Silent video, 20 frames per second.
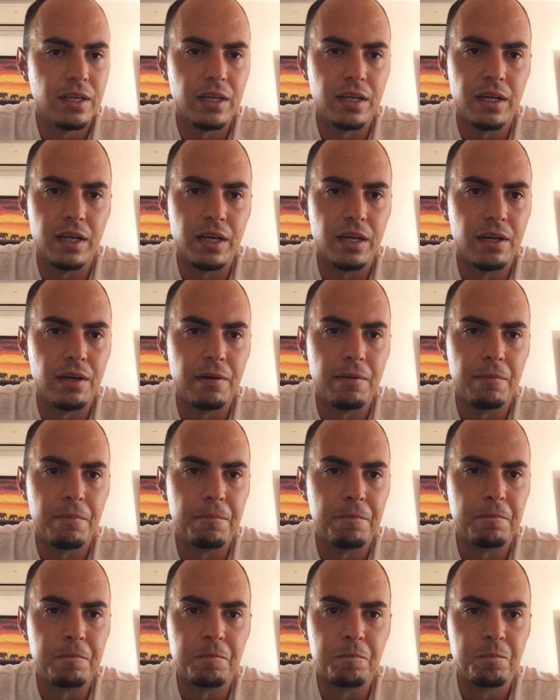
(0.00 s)

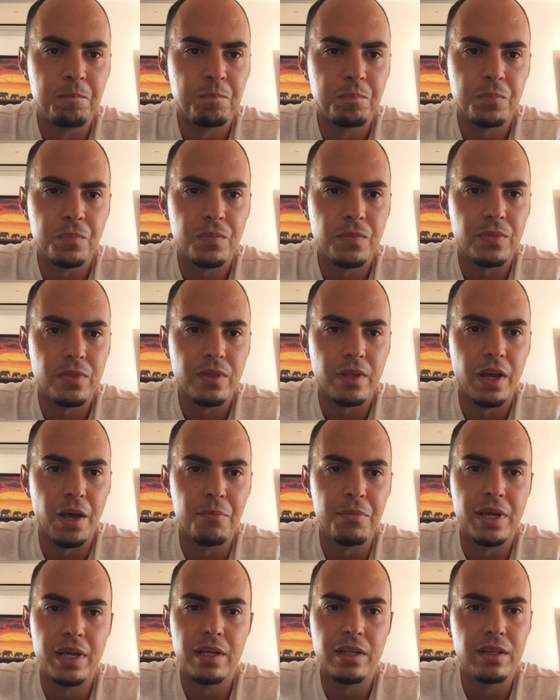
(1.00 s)
Um, I
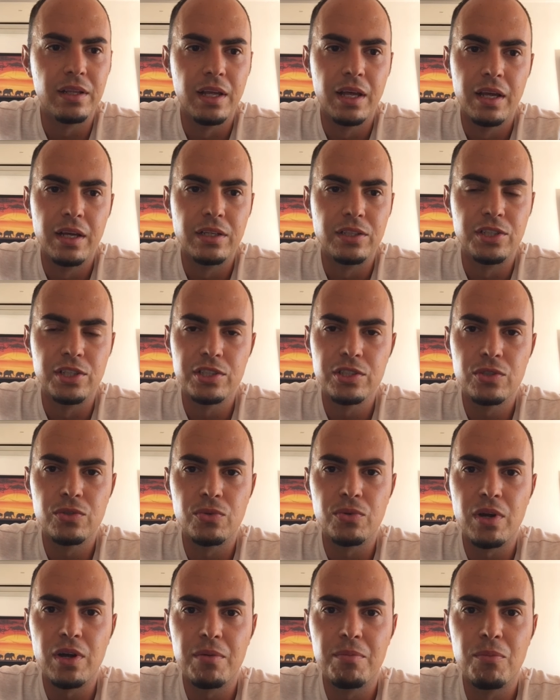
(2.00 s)
mean, just to
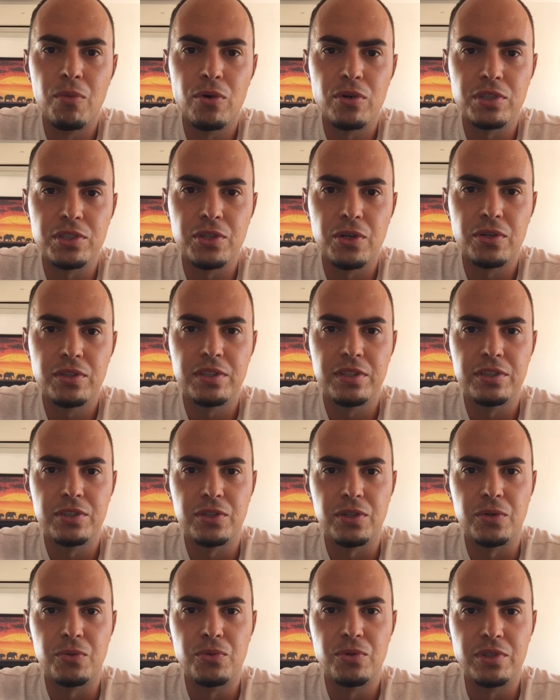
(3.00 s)
rub more salt
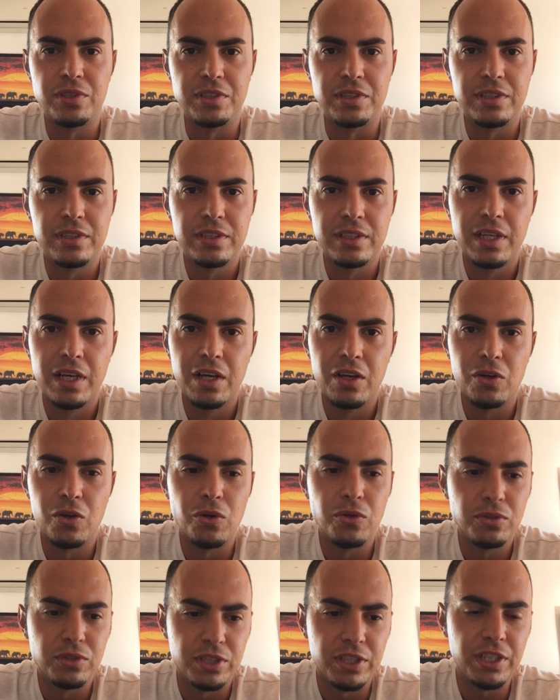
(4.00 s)
into the wounds,
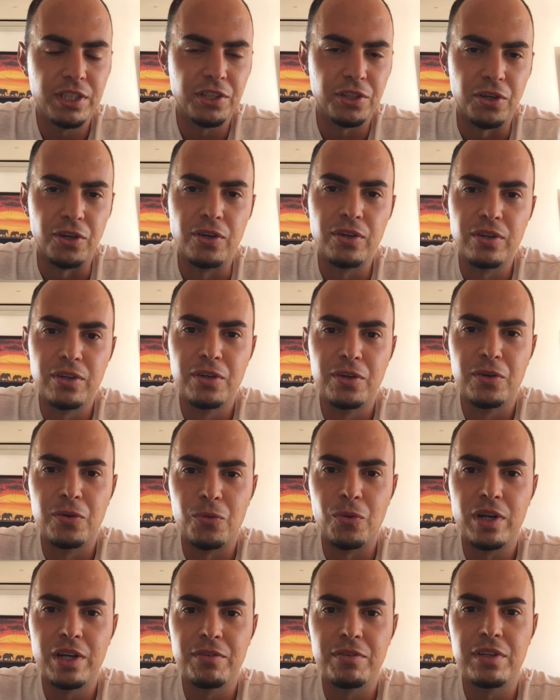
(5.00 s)
Coutinho,
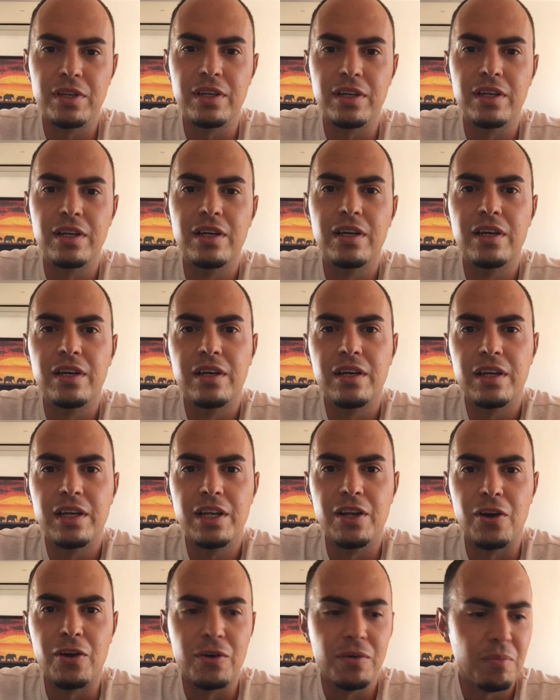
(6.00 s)
one of the
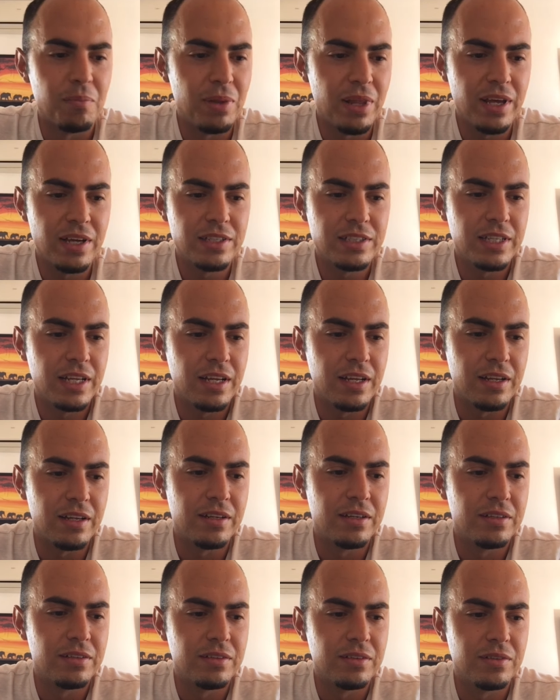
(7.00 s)
you know players
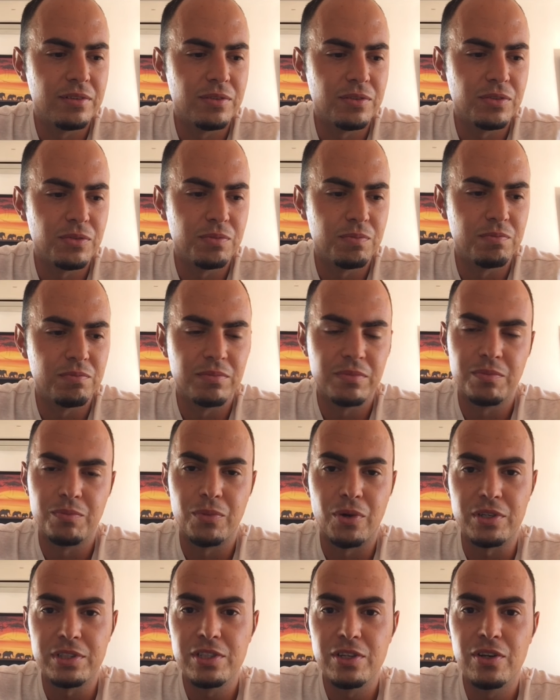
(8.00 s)
that
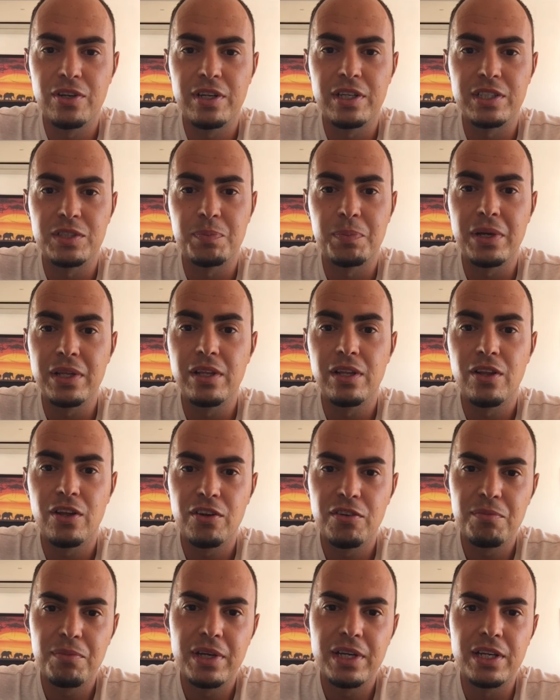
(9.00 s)
Barcelona spent a lot
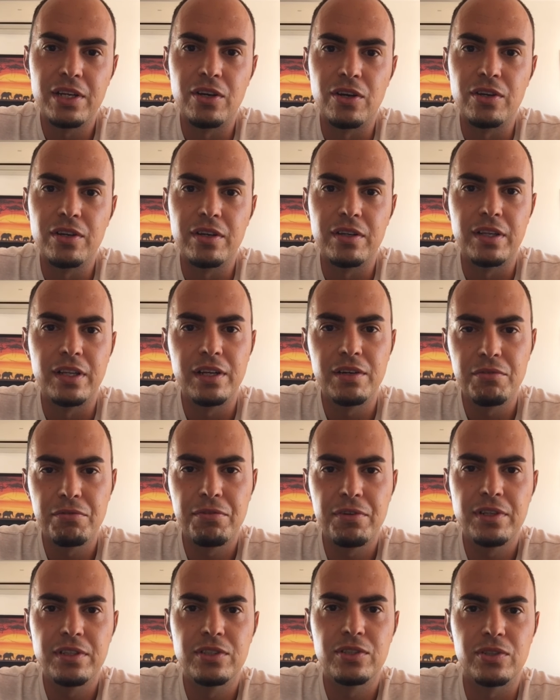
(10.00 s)
of money on, didn't
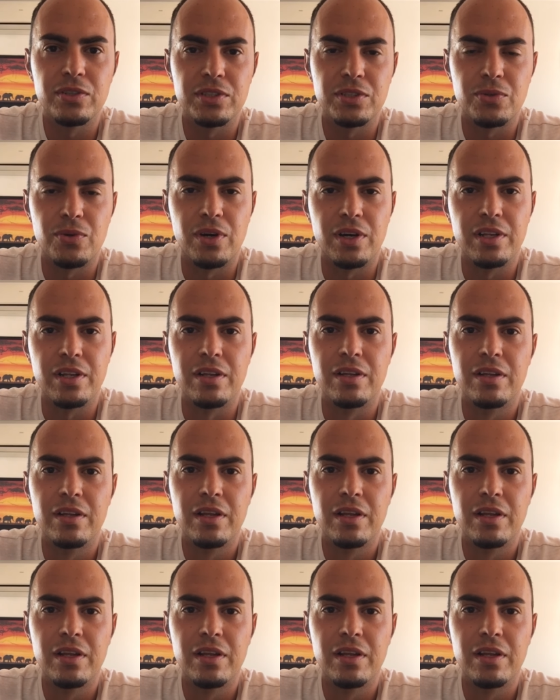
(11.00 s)
fit into the squad,